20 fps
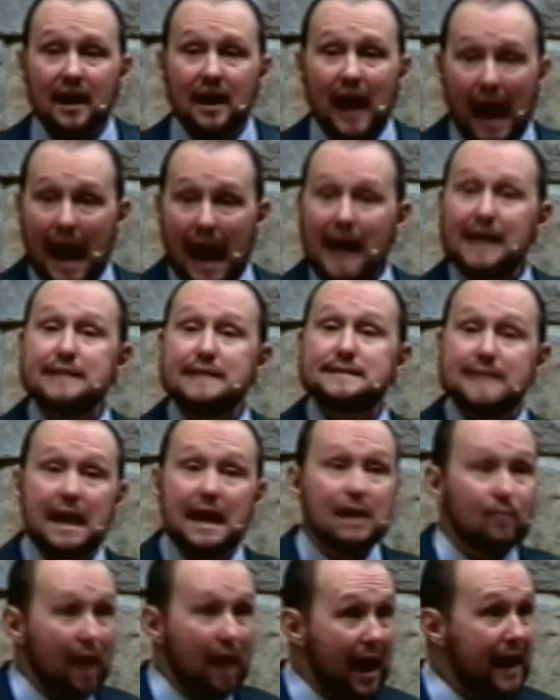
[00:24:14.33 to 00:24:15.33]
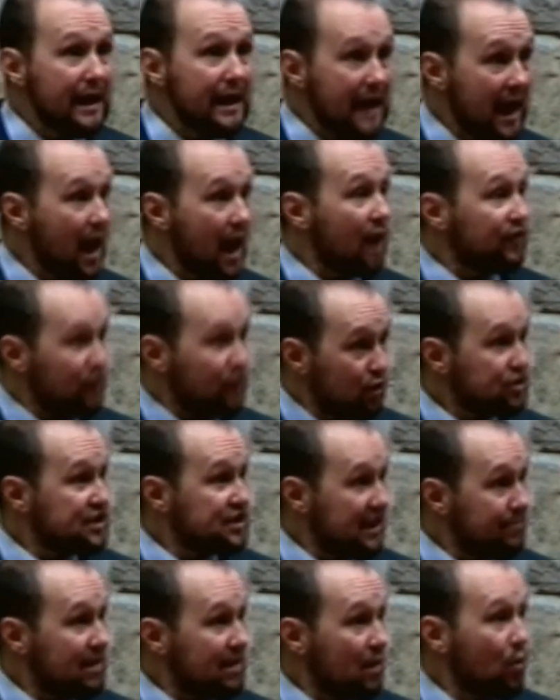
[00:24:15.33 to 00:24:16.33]
I can say right now if you
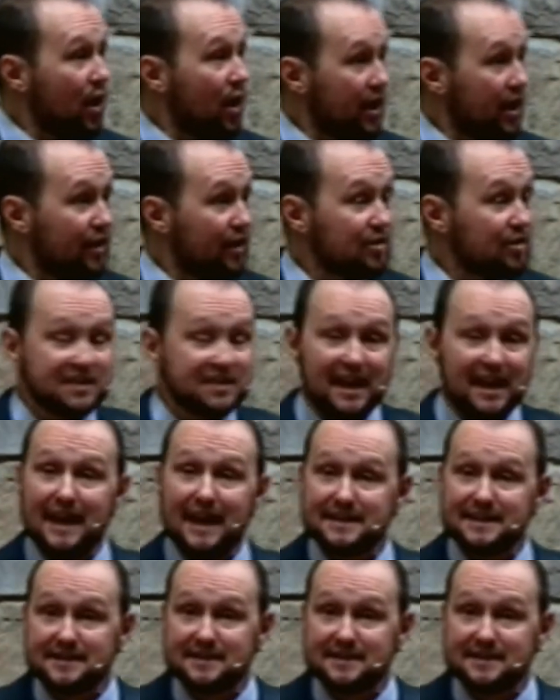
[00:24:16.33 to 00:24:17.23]
send me one of those things that